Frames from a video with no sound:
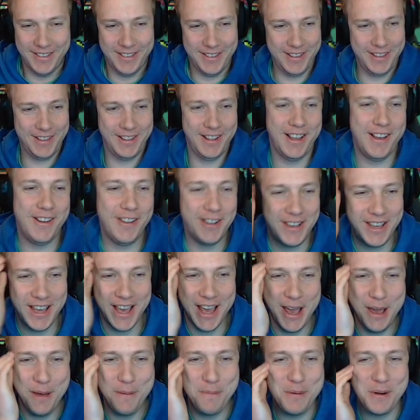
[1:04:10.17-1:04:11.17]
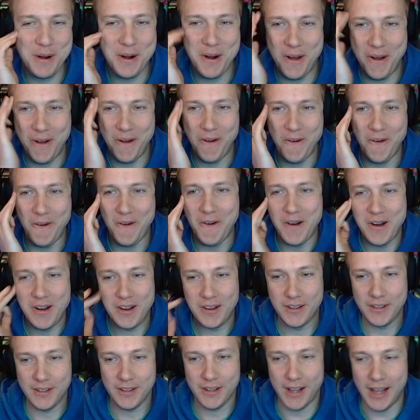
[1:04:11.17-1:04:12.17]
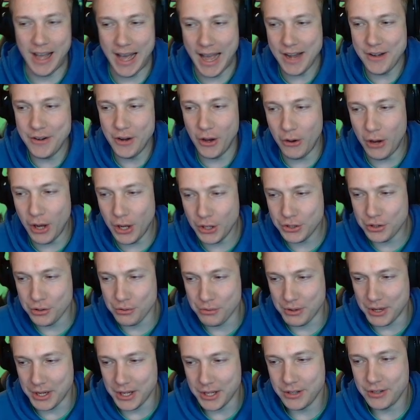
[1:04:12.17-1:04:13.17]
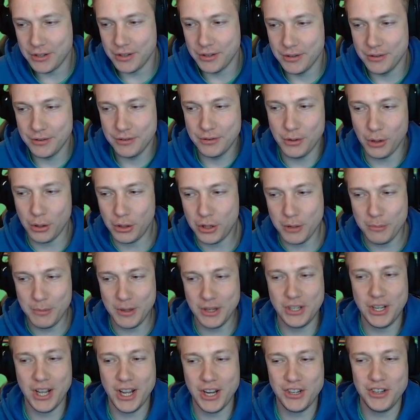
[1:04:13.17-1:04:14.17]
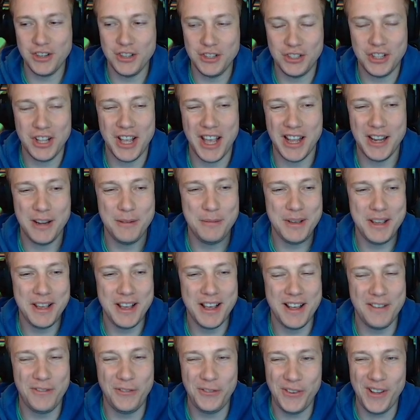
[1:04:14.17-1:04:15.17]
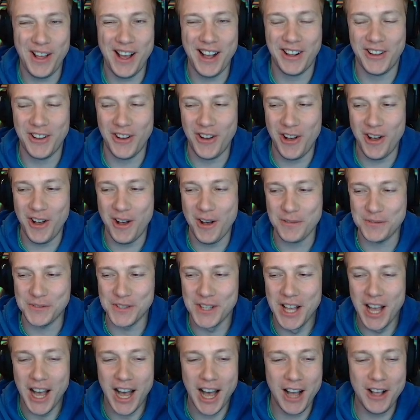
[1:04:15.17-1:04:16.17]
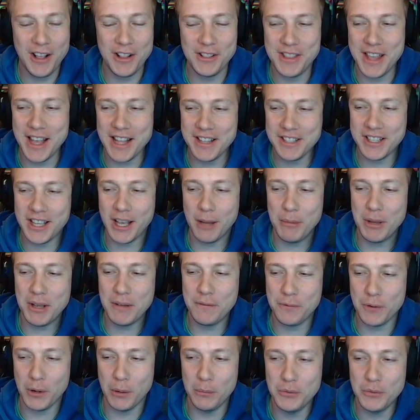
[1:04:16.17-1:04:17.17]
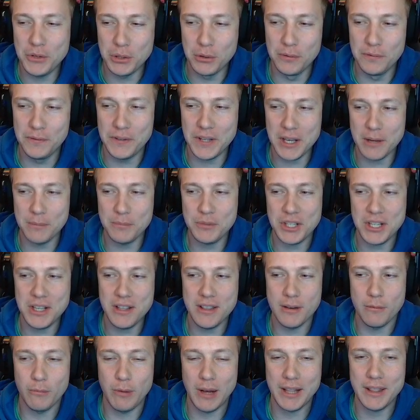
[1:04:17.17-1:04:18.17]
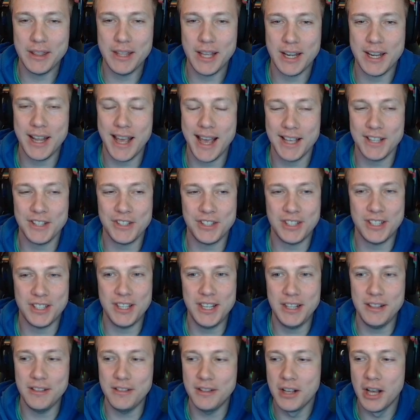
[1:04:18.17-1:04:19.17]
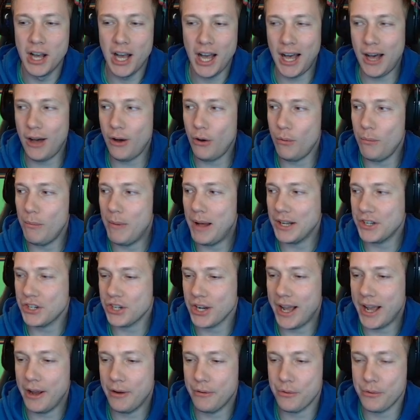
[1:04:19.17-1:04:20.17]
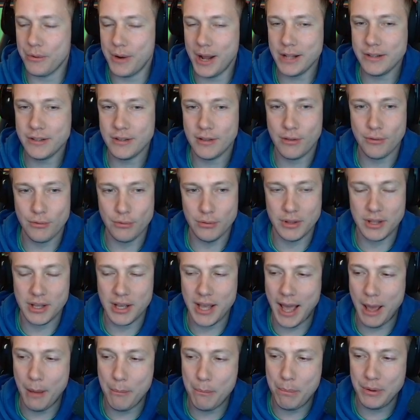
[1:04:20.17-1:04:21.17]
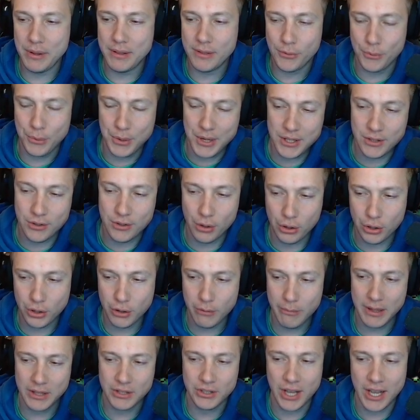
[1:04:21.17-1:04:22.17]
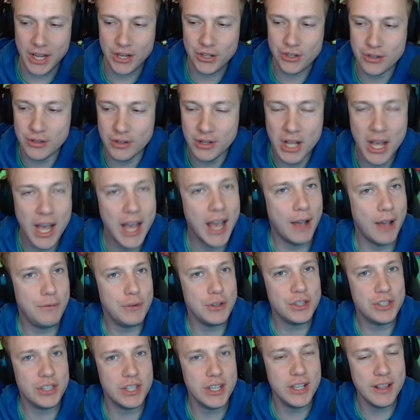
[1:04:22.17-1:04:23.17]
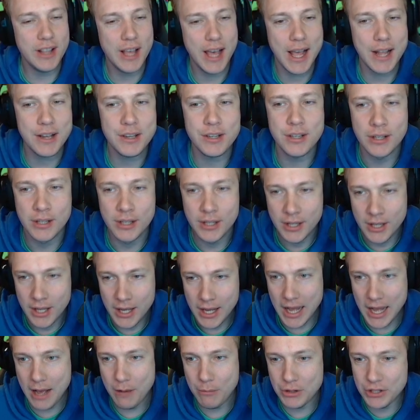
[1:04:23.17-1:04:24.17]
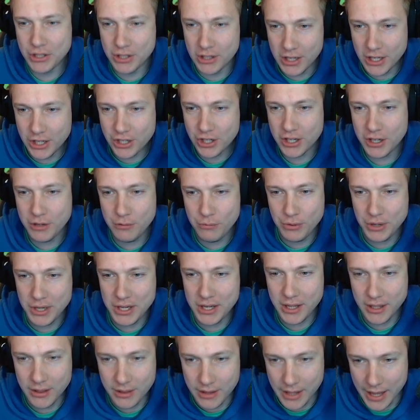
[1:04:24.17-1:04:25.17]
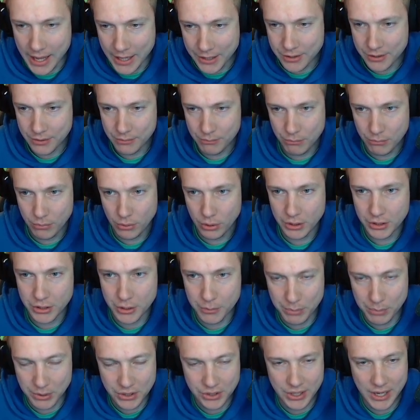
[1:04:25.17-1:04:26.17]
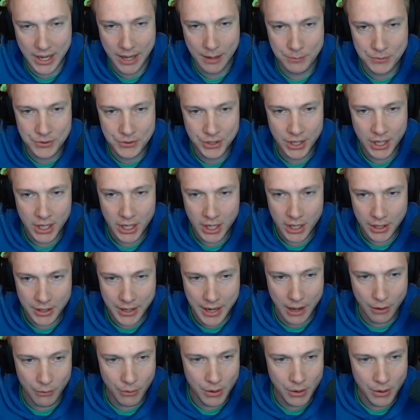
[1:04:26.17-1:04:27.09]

Okay, bro. I know how to read. Documentation is the enemy. Fuck off. That's coming from you, VMT, the one that has seen how much I read through the MP3 documentation. Have you seen that? I was literally reading that multiple times. Now,